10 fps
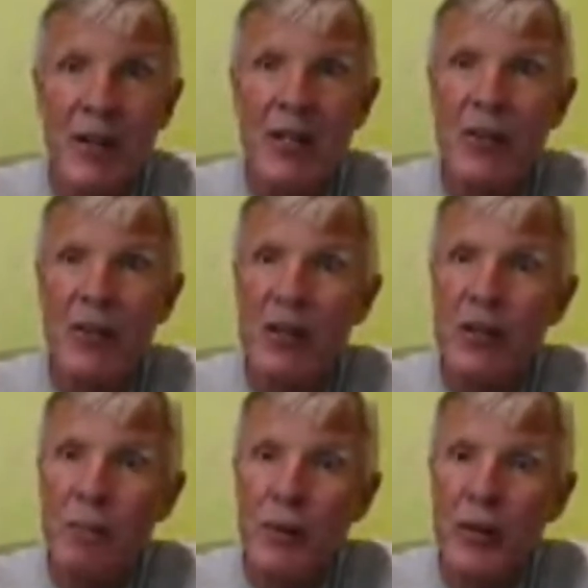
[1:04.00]
to tell you that you
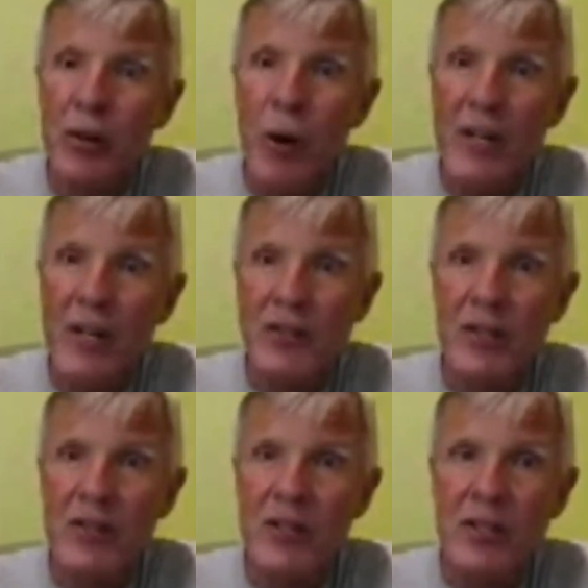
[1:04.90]
can put your
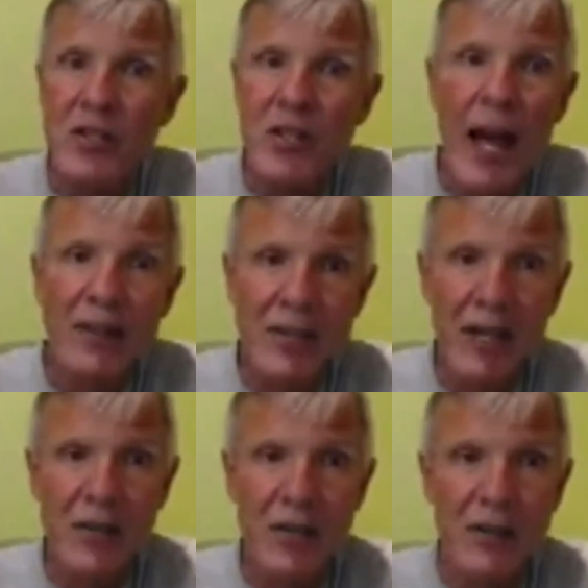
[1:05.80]
questions in the chat
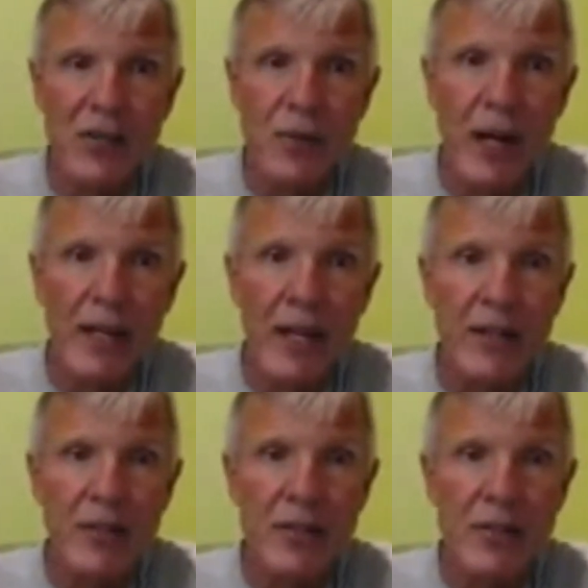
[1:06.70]
section that's right
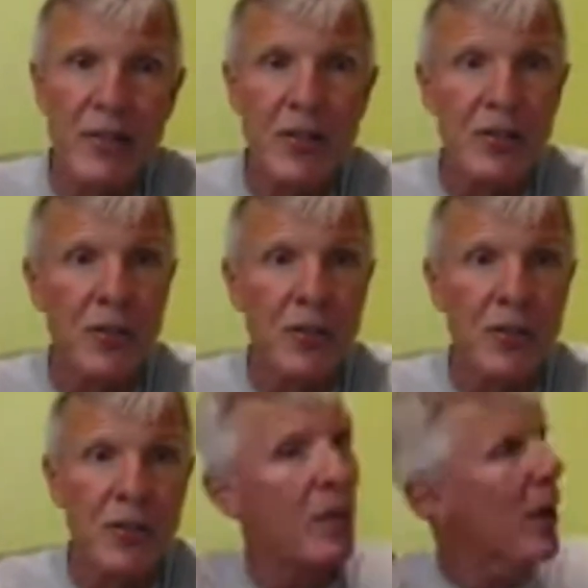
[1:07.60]
next to your
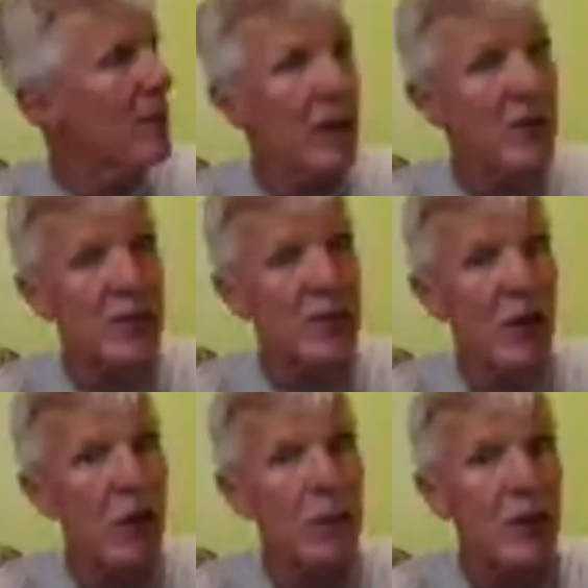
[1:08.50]
screen, or on
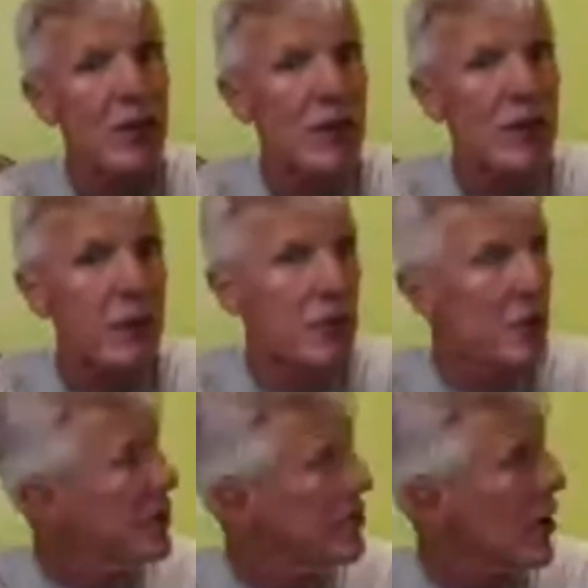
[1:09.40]
Periscope. You can just put your
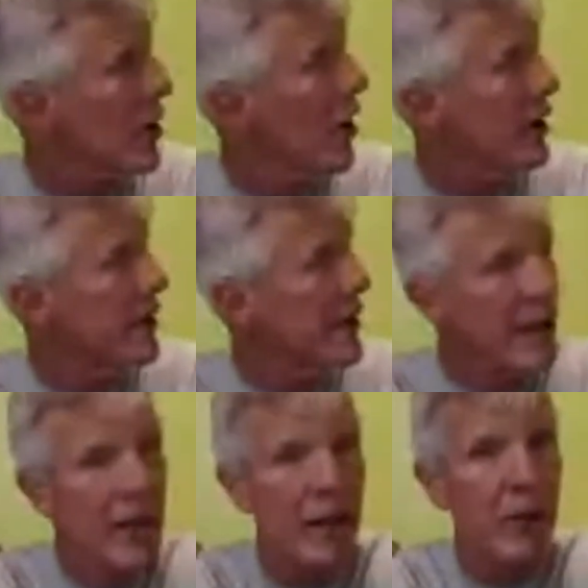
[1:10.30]
questions on, and
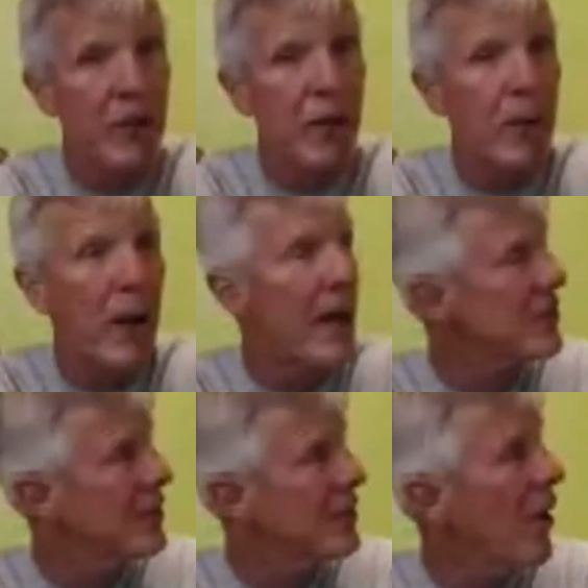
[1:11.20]
Emily will
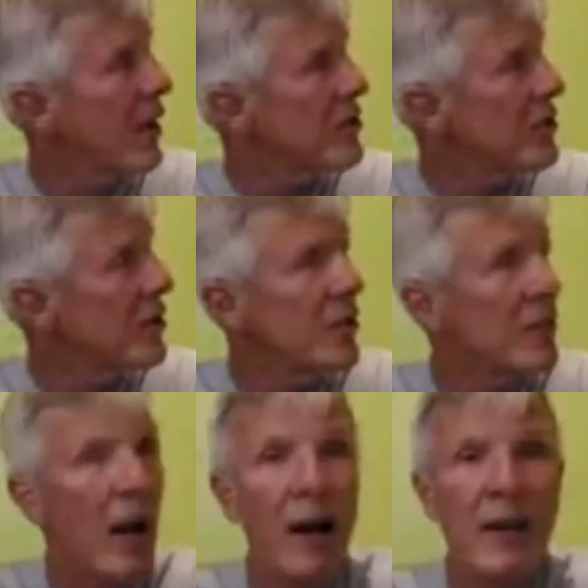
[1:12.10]
pass them on
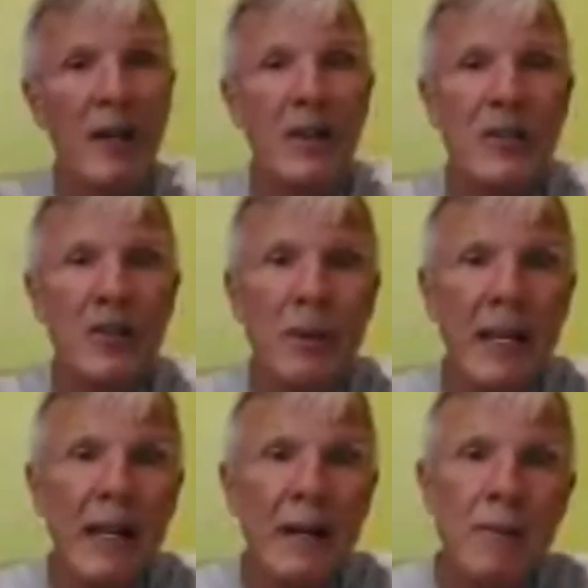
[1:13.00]
to
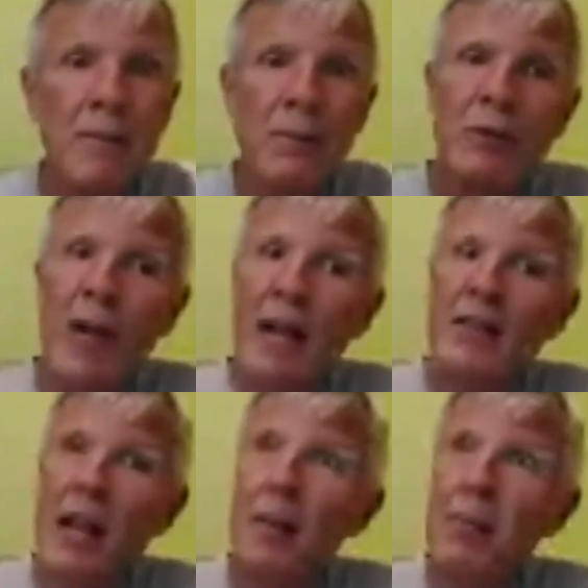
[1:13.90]
me. We've
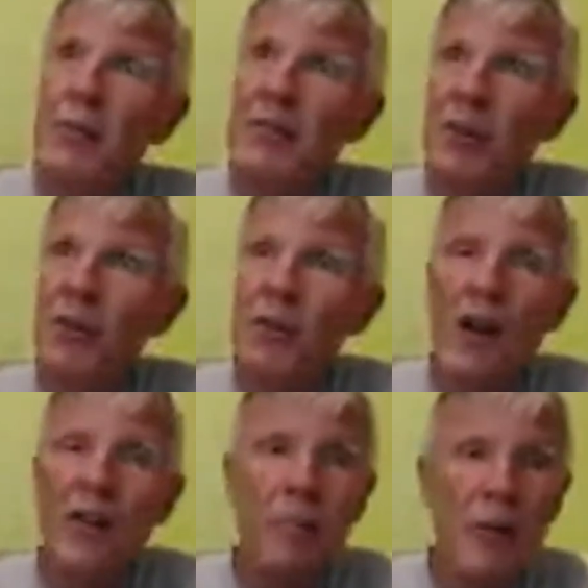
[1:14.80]
got Deb that's over
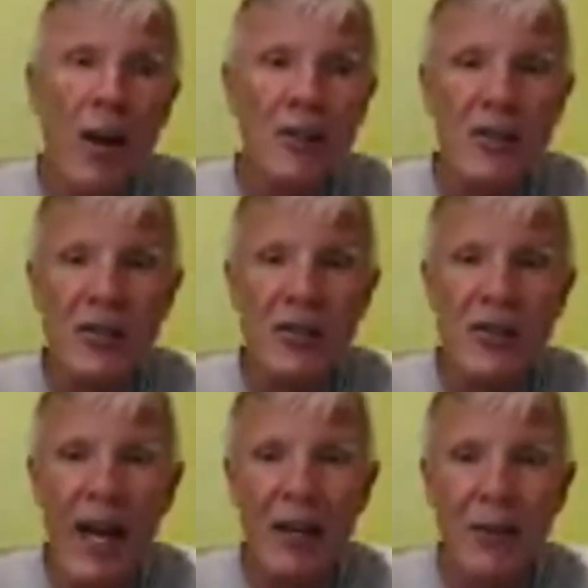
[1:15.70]
on the production
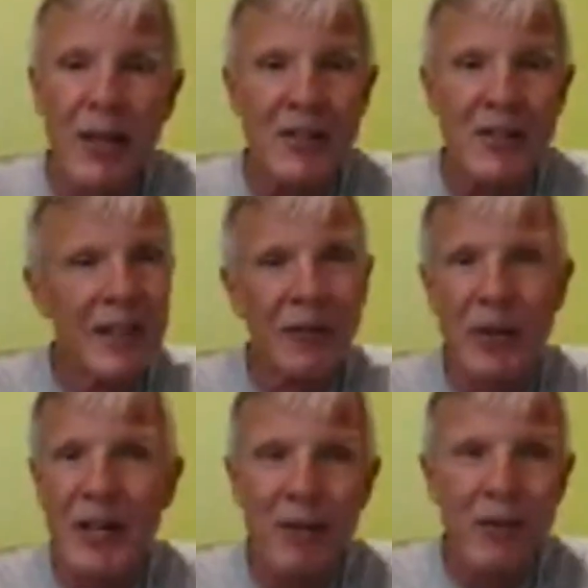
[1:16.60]
side of things.
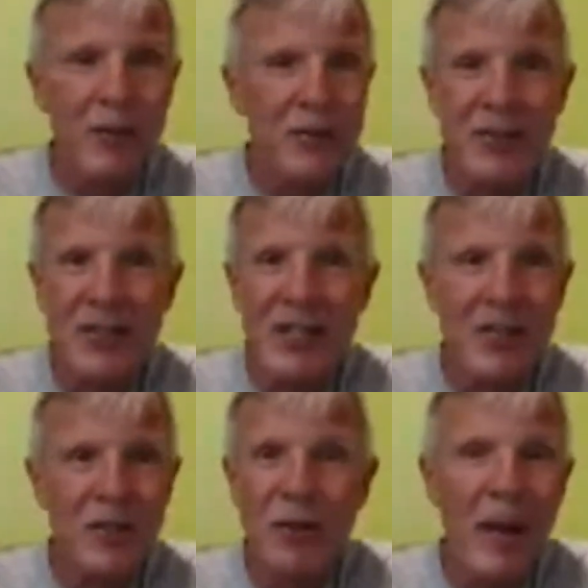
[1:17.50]
We never cease
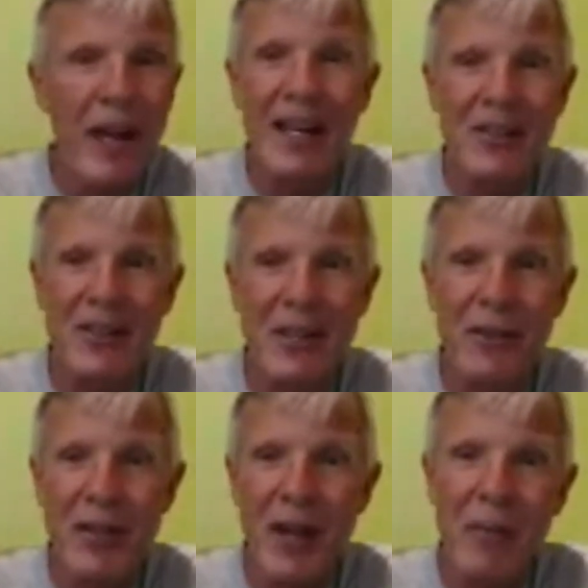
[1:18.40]
to amaze, because
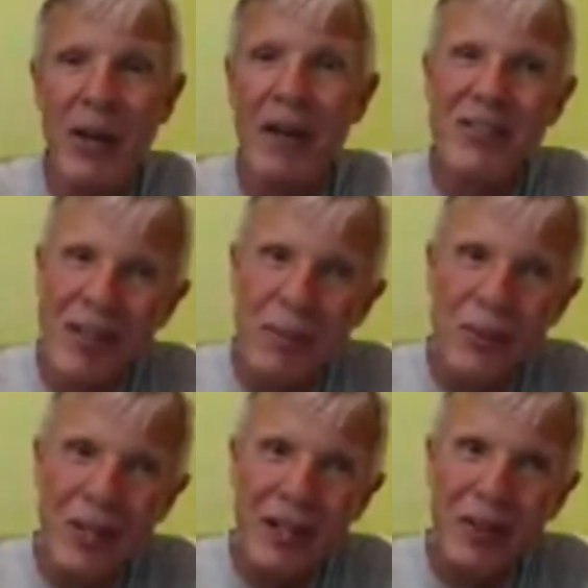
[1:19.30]
every time we have
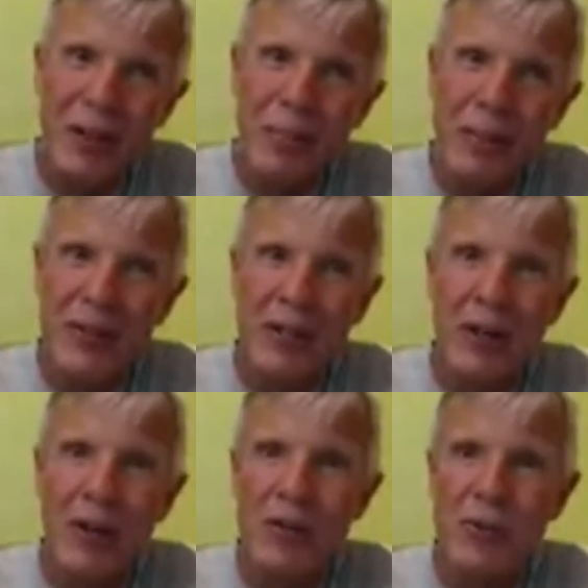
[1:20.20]
something a little bit that
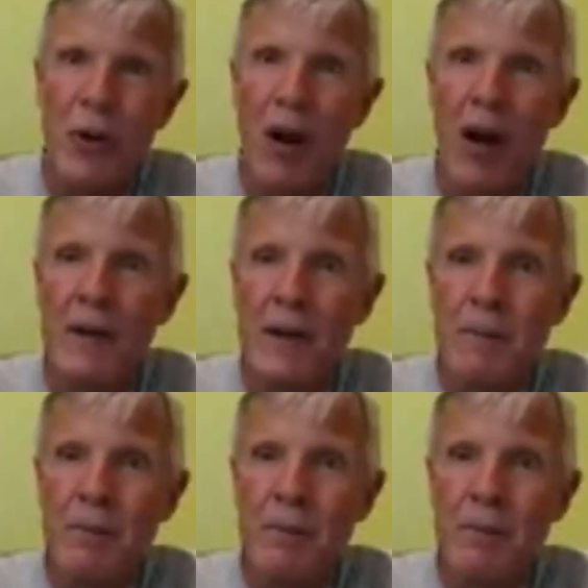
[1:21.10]
goes wrong,